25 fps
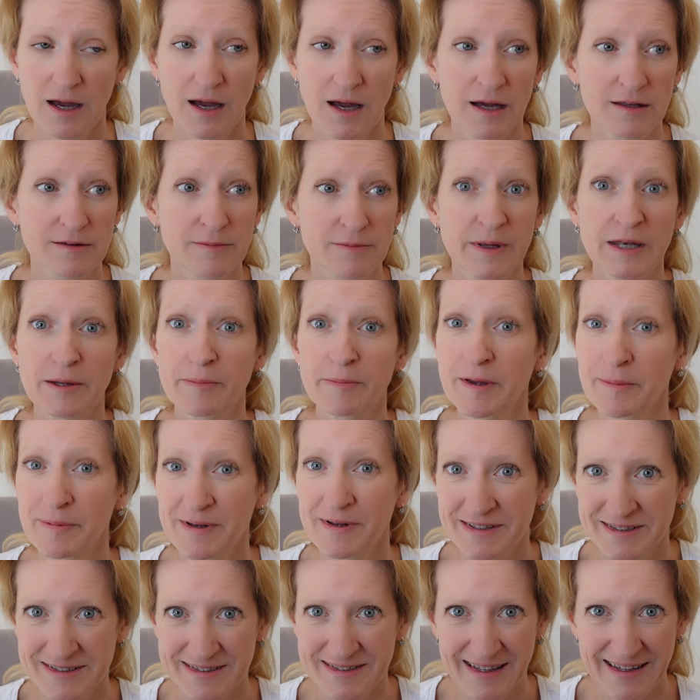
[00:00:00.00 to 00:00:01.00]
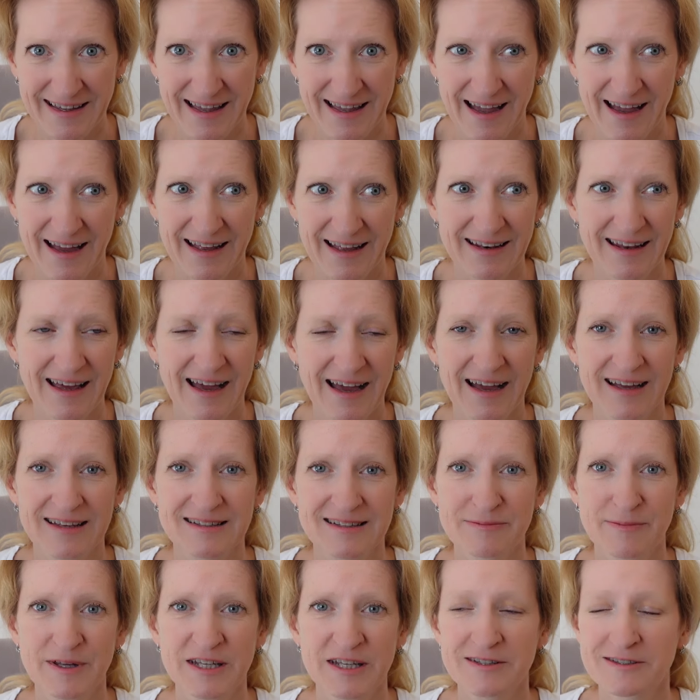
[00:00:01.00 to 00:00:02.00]
as many people as they can,
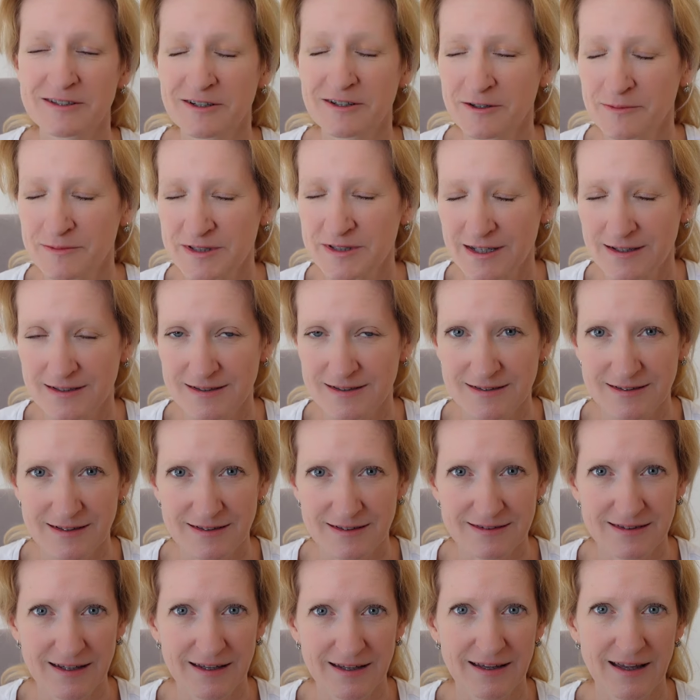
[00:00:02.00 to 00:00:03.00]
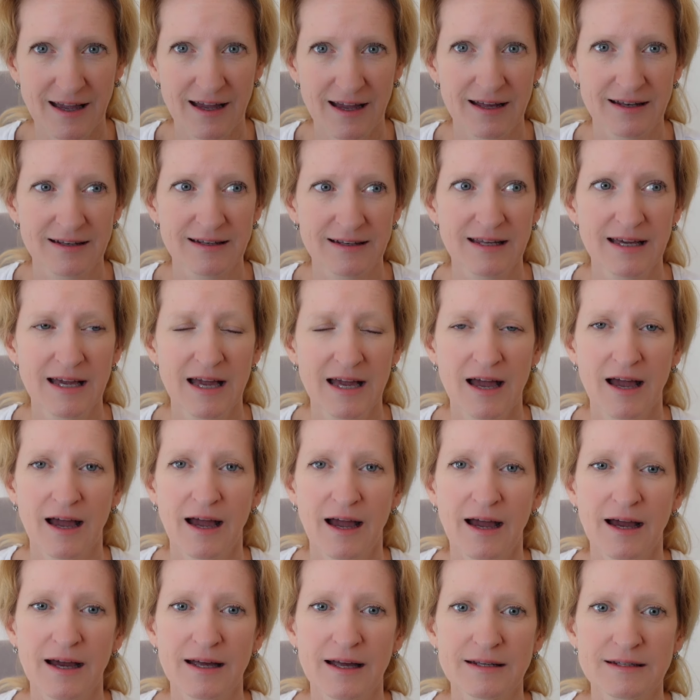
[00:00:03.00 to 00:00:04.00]
as many circumstances as they can,
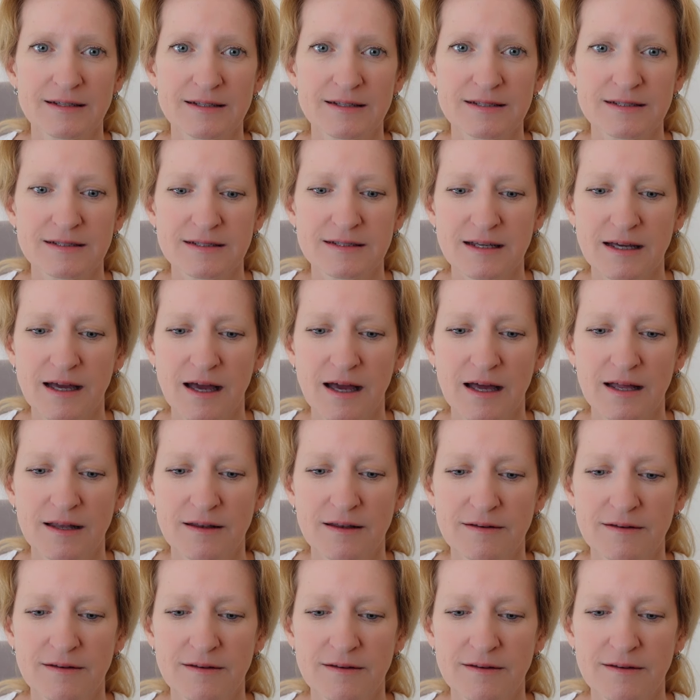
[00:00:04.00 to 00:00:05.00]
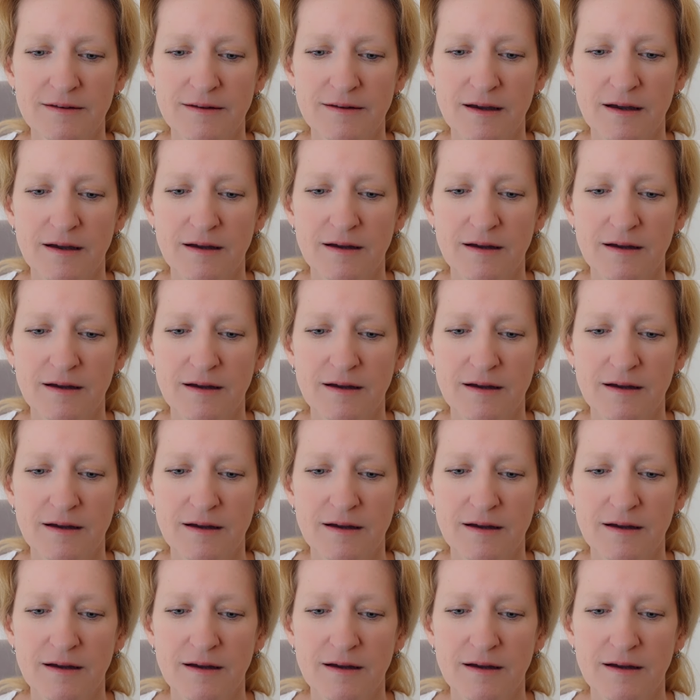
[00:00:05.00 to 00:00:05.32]
and and